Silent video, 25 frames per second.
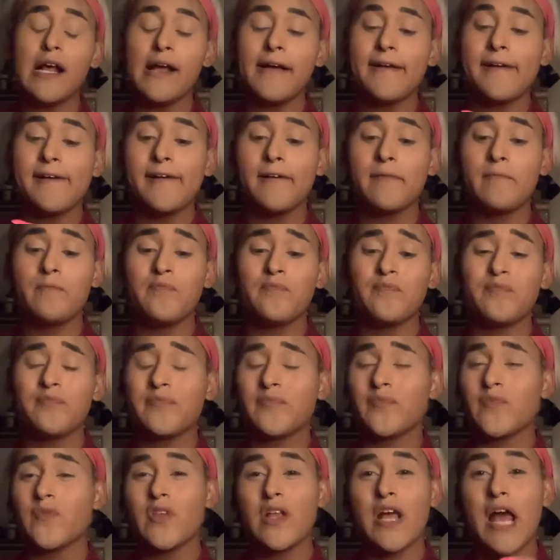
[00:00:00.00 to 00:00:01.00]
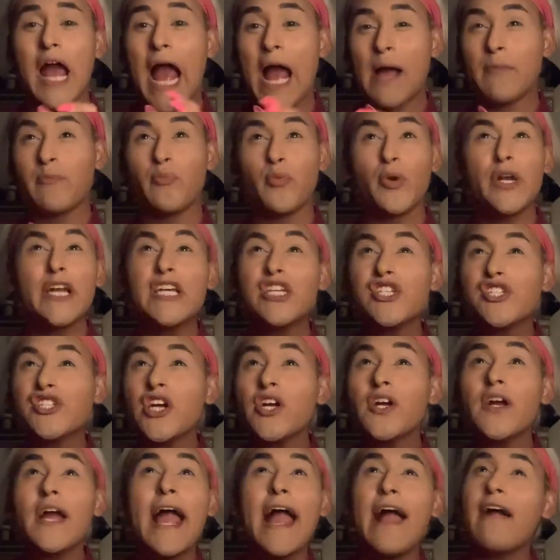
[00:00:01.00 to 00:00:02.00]
I'm pretty
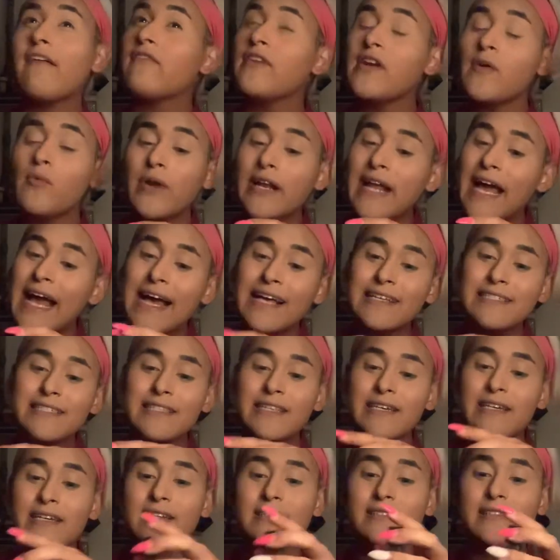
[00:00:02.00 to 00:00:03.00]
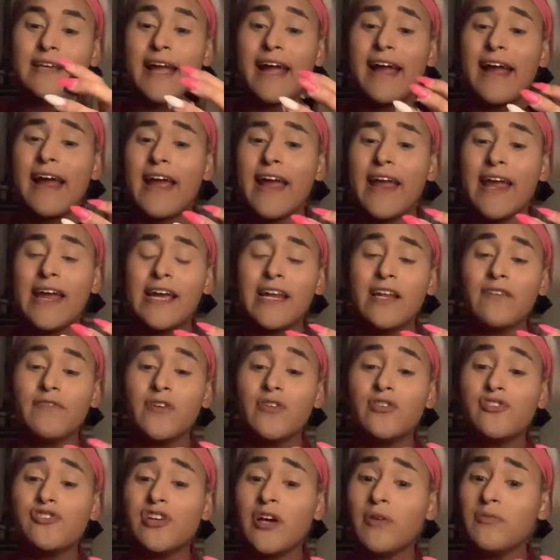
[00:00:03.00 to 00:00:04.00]
sure everyone has this, and if
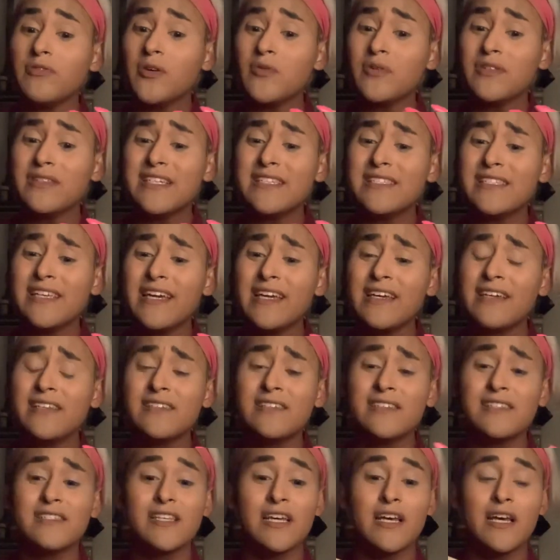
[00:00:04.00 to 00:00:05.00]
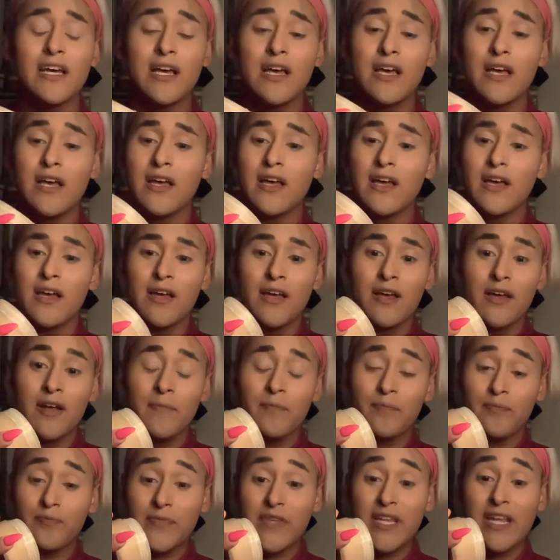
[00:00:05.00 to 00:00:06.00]
you don't know what this is,
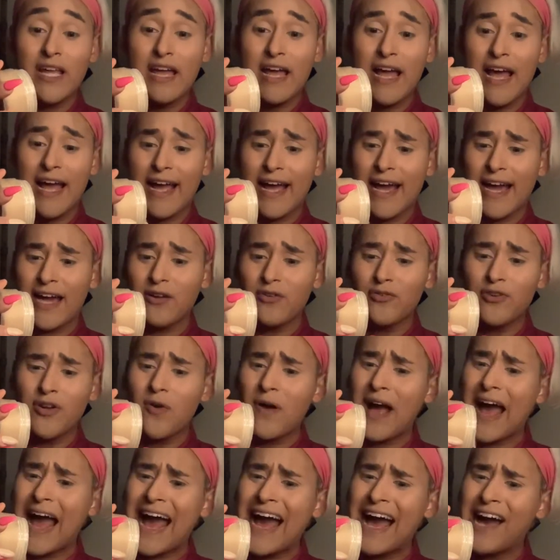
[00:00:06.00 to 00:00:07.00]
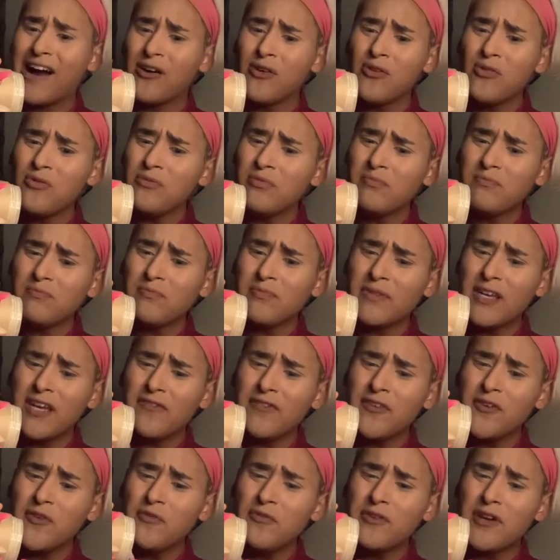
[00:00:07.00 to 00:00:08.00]
I don't know how,
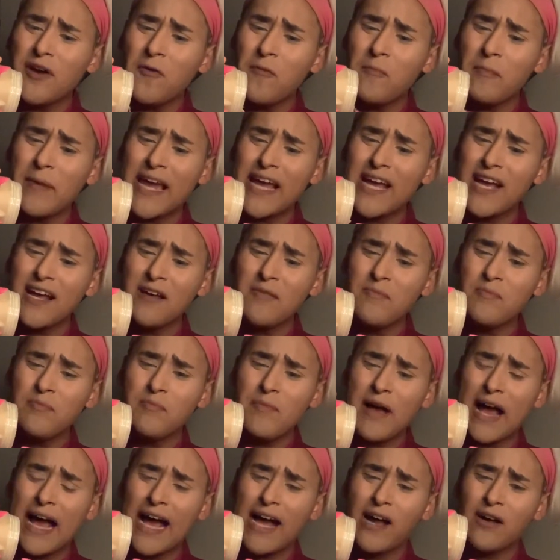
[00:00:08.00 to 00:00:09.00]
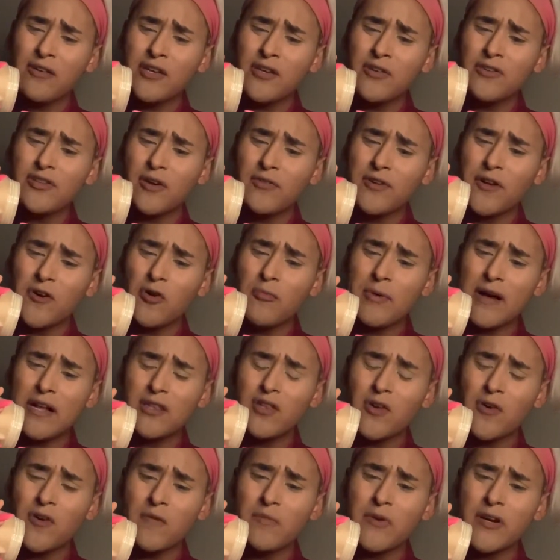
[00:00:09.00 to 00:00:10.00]
if you know makeup, how you don't know
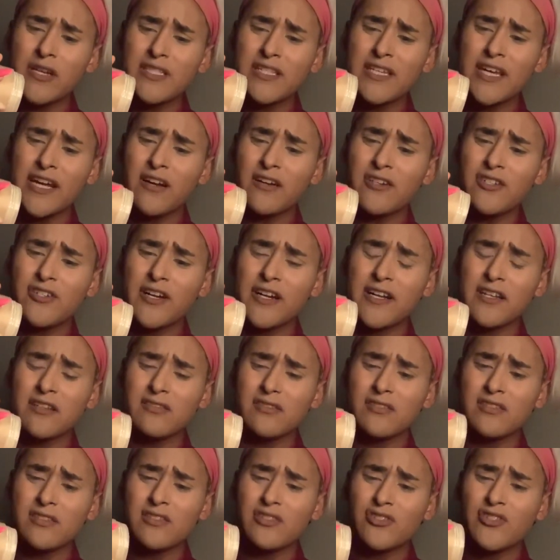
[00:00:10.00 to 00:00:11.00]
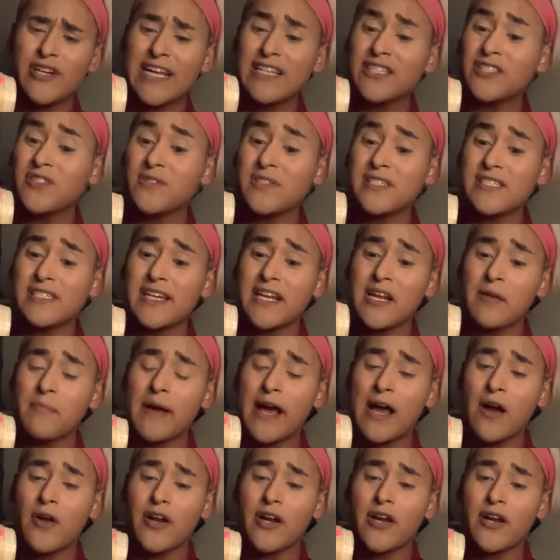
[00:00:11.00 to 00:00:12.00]
about Laura Mercier translucent setting
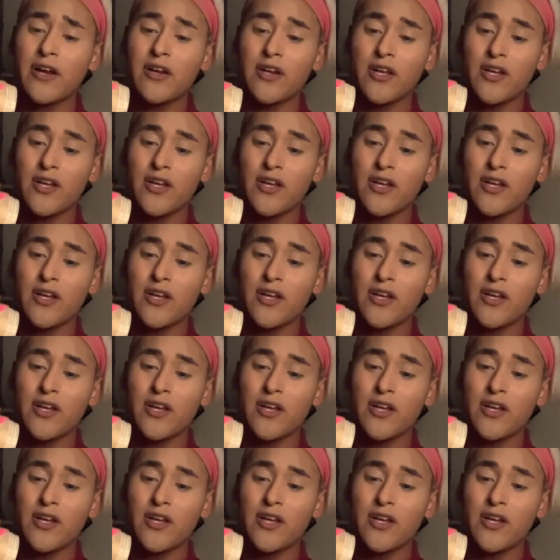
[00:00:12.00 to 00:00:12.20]
powder.